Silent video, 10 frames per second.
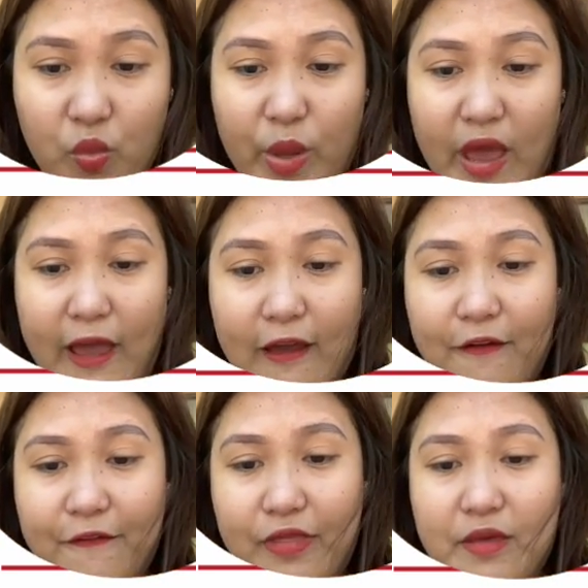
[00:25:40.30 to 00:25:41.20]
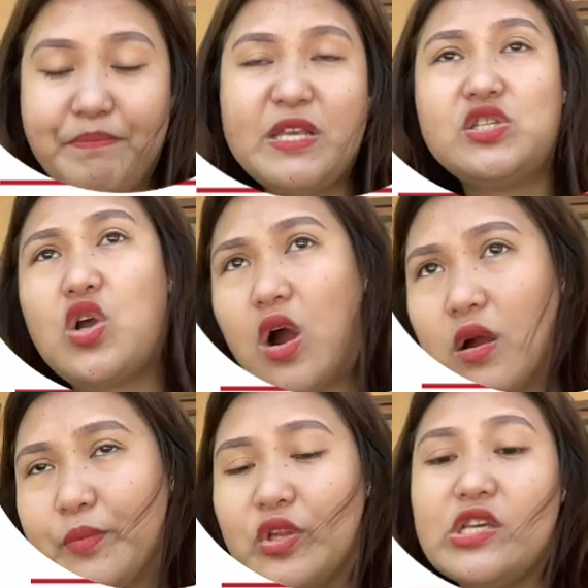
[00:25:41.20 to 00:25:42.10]
We have the
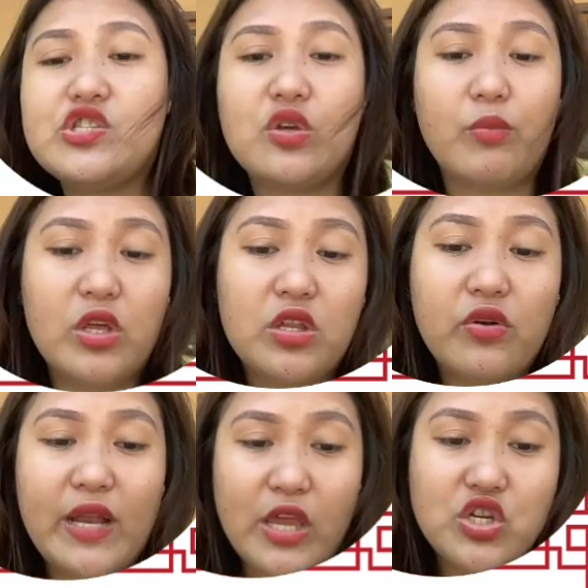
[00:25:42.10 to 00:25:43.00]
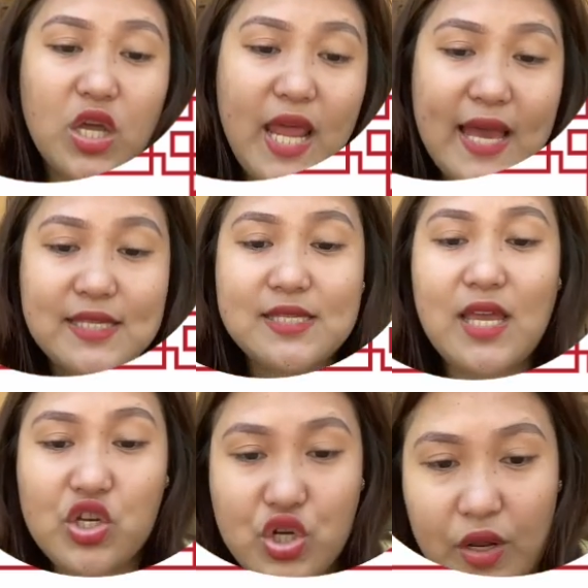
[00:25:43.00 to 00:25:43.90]
PCR, Police Community Relation, as a
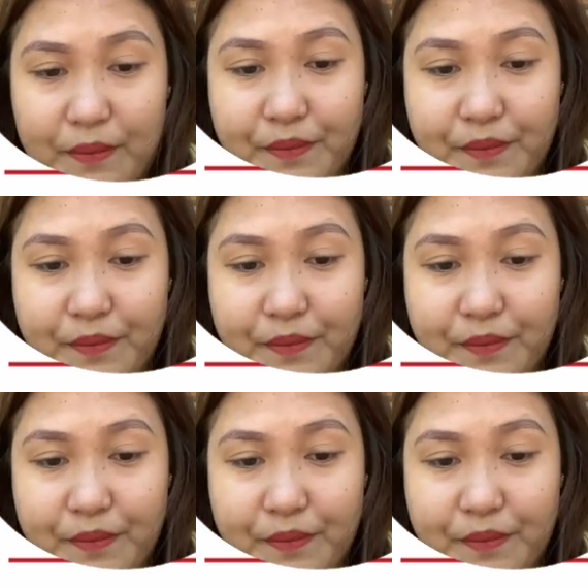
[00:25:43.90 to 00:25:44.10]
section.